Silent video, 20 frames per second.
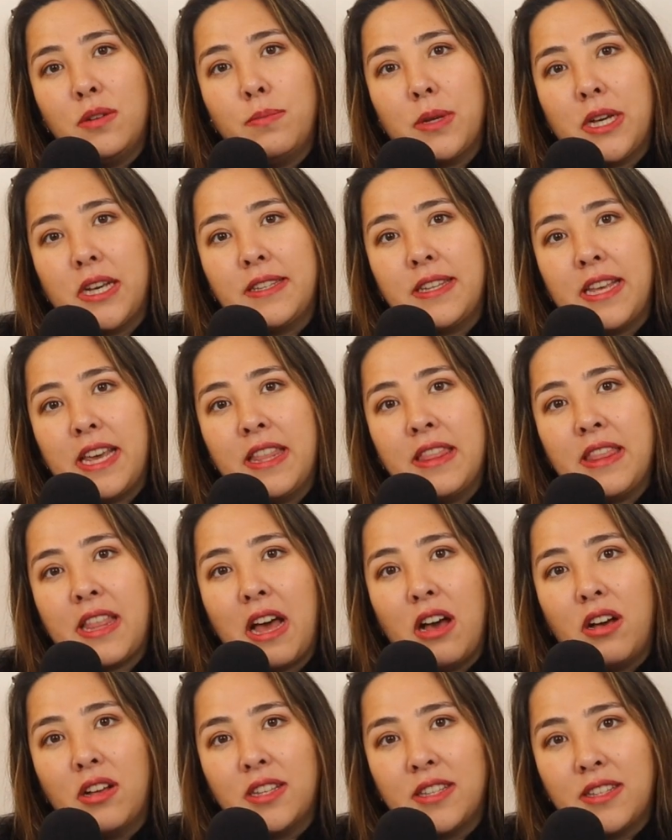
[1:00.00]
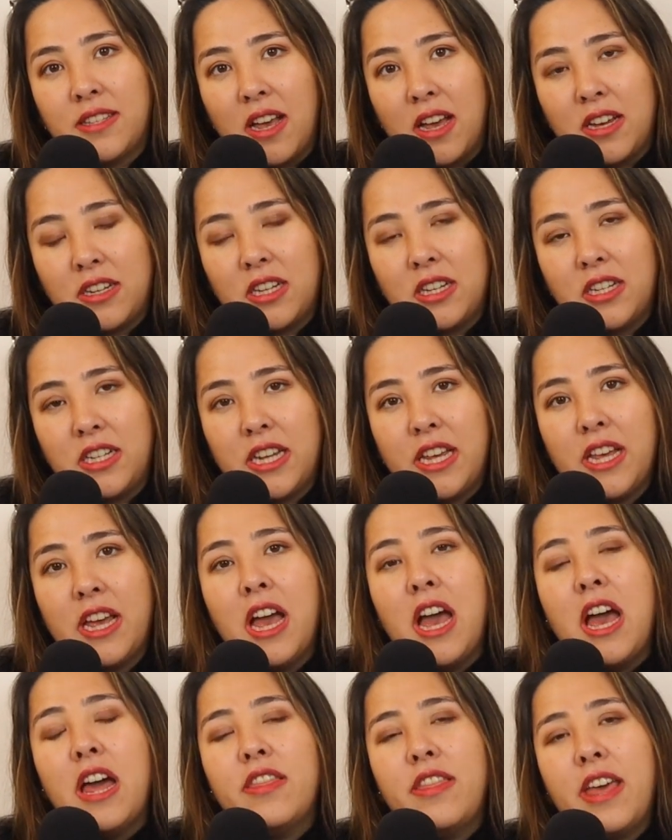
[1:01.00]
because in that uncertainty,
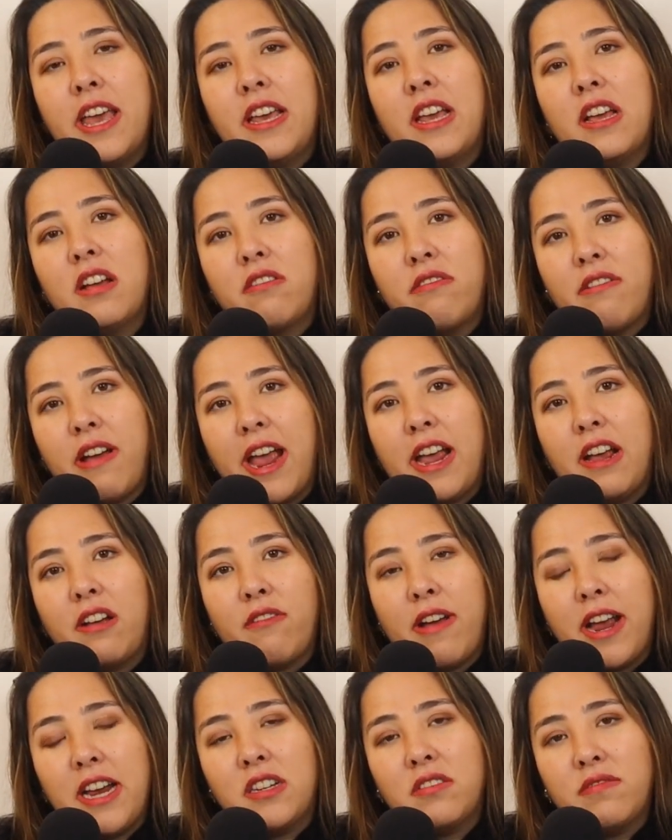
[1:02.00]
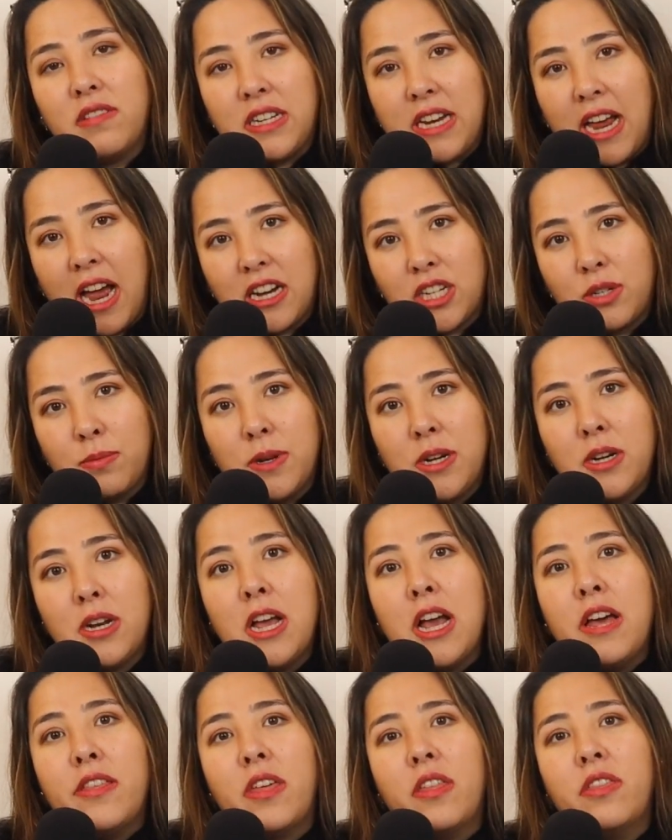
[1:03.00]
they can create greater attachment
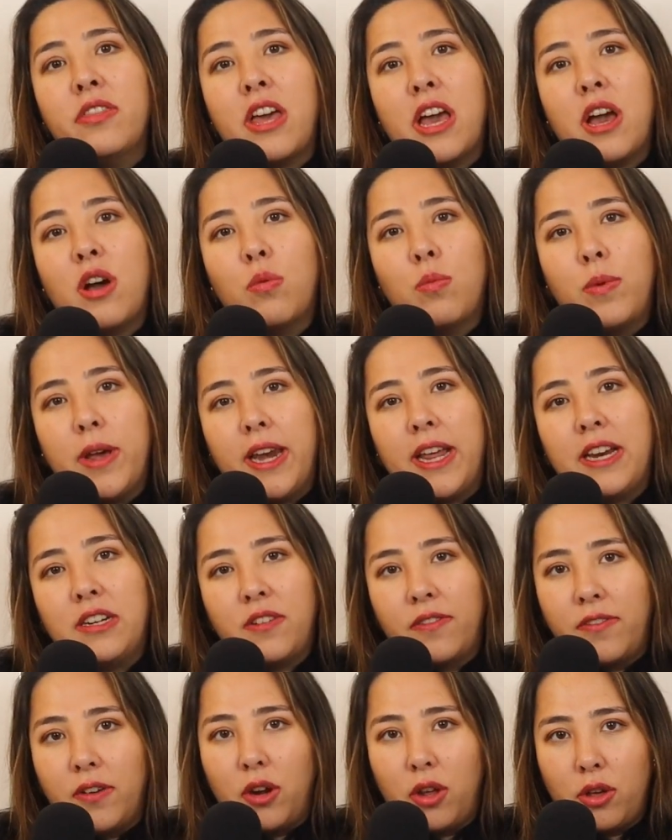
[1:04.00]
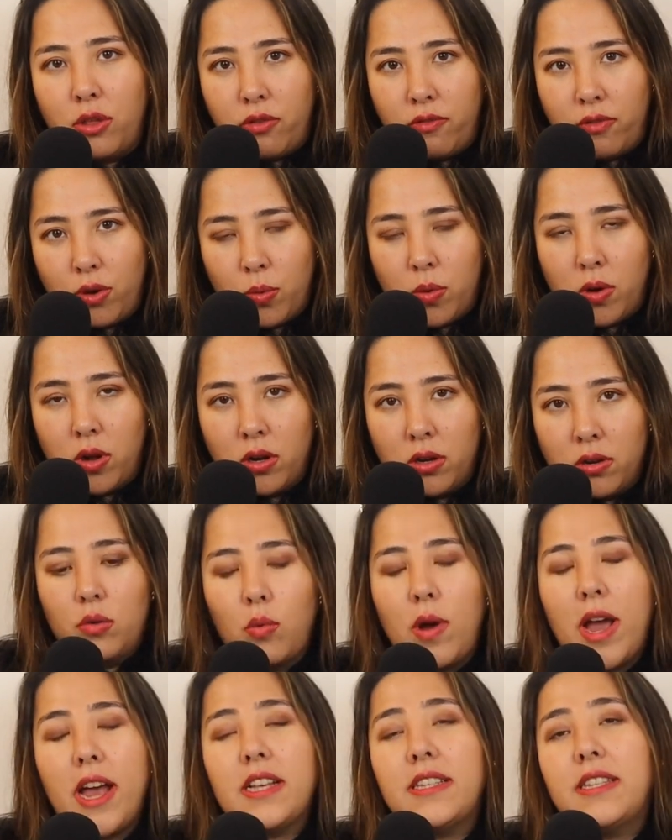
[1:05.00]
than they are willing to follow through on.
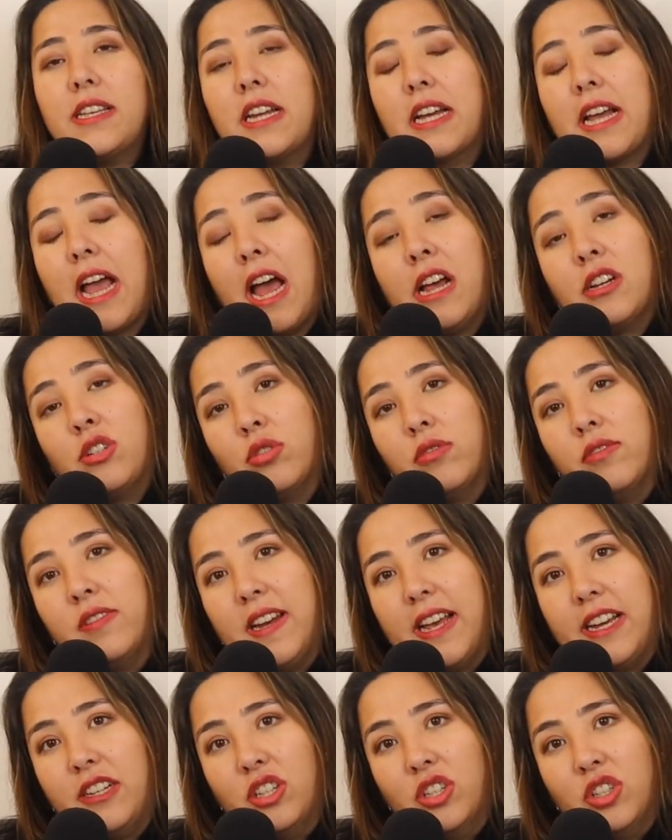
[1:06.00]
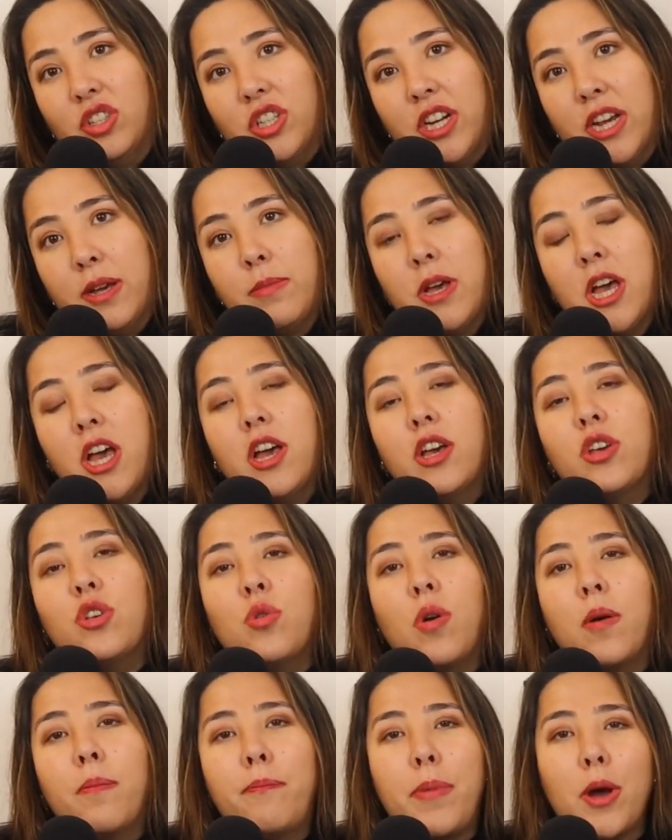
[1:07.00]
Whereas in a casual relationship,
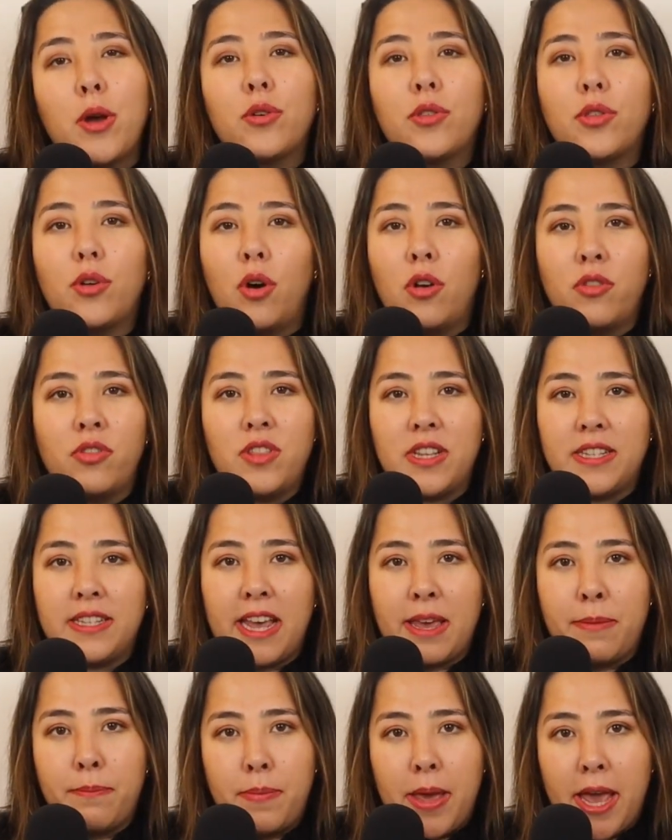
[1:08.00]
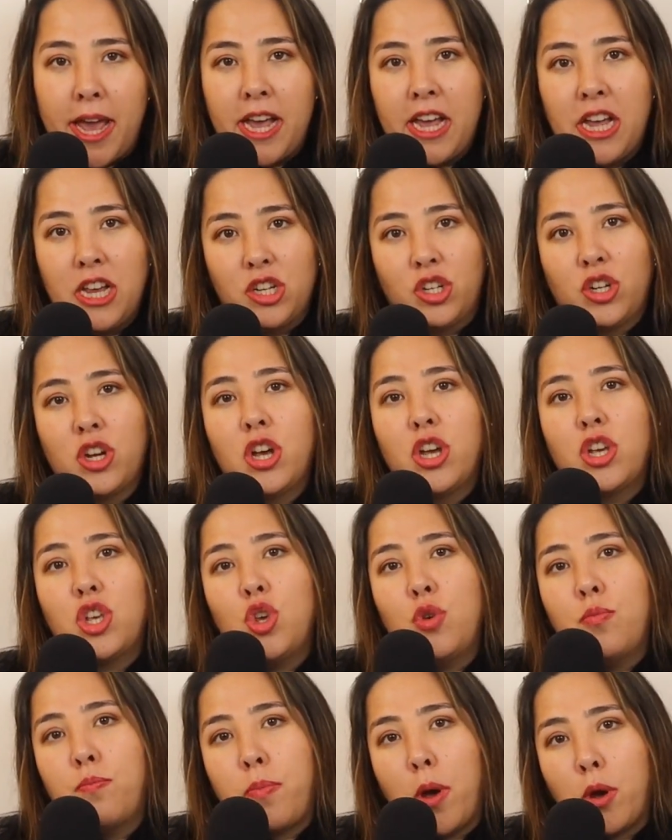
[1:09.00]
you are both on the same page.
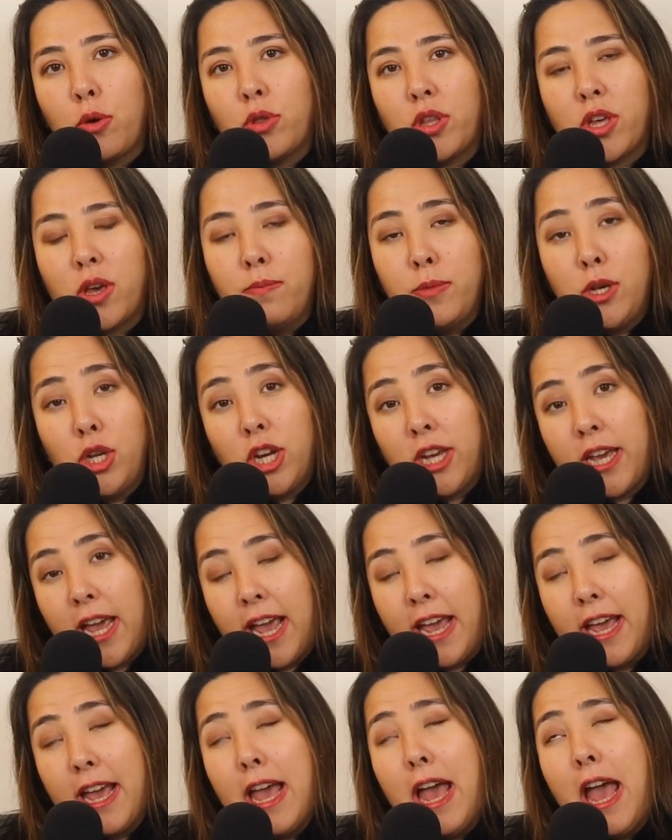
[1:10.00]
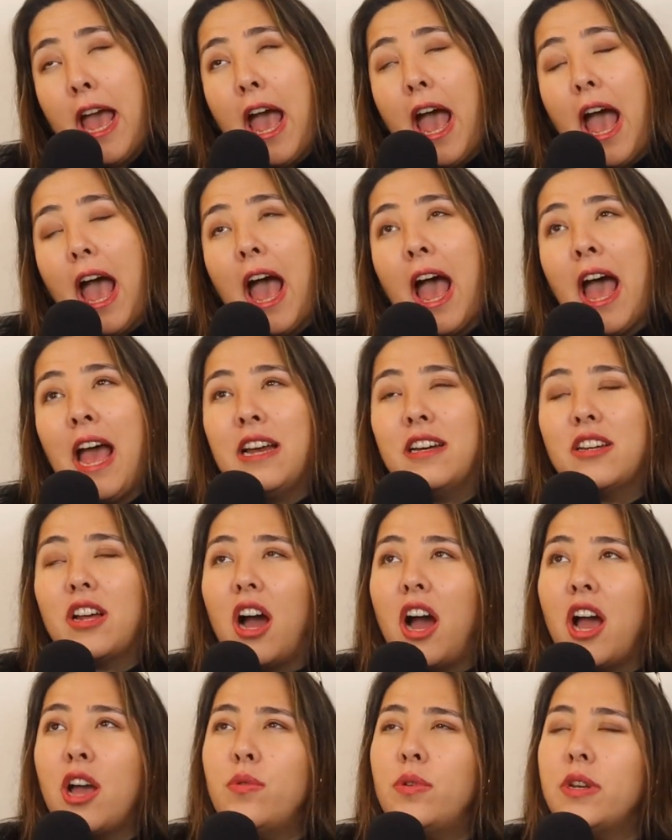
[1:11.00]
You both communicate. And
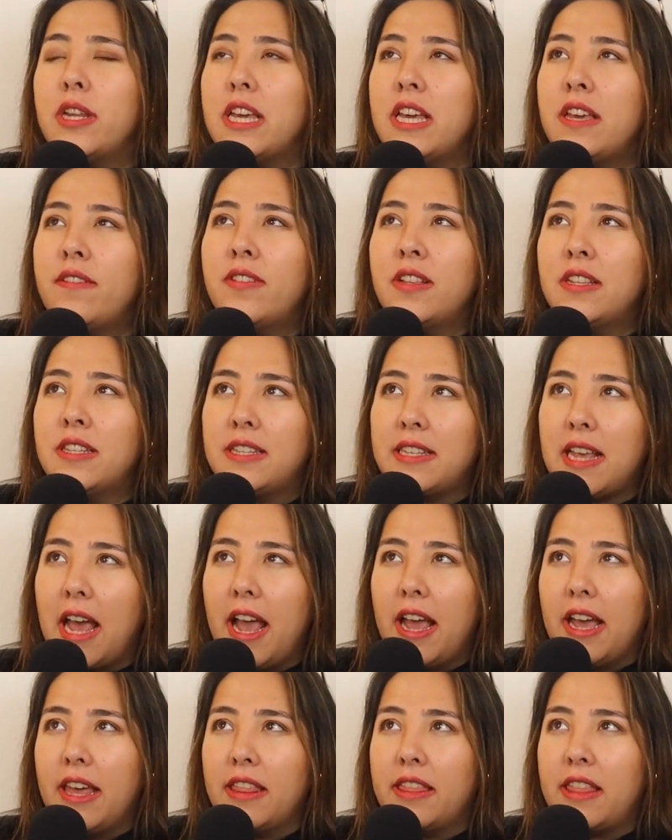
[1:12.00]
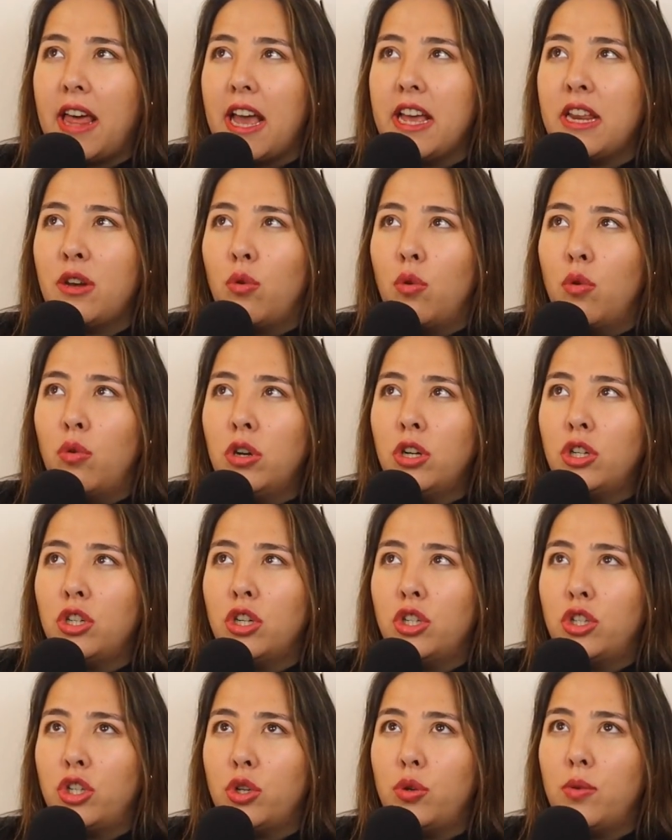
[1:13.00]
I would even say that in order to
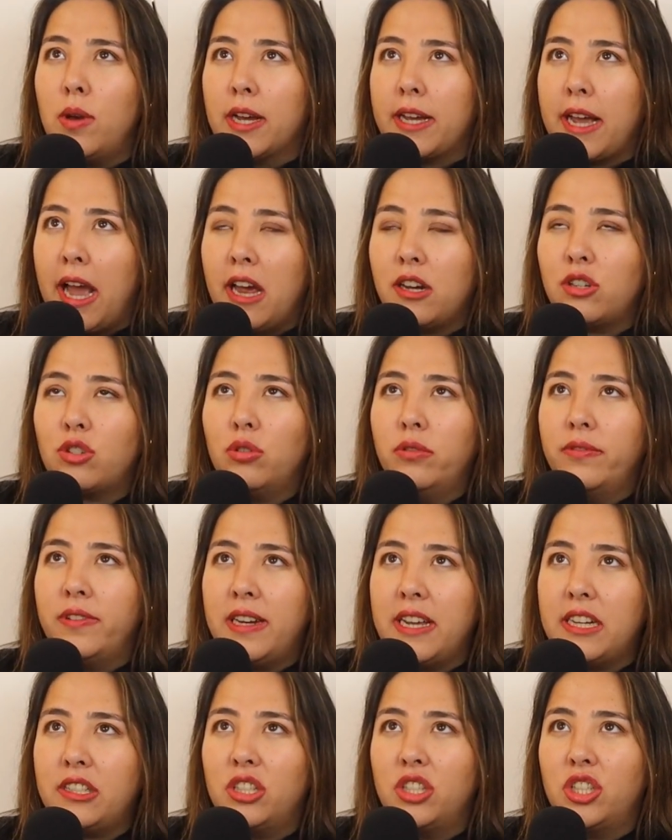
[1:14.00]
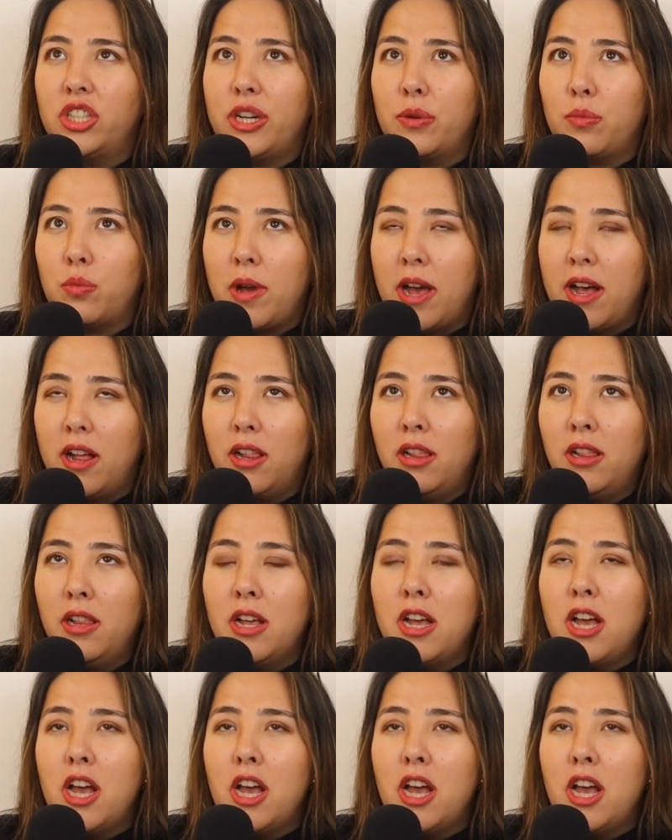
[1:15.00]
do a casual relationship well,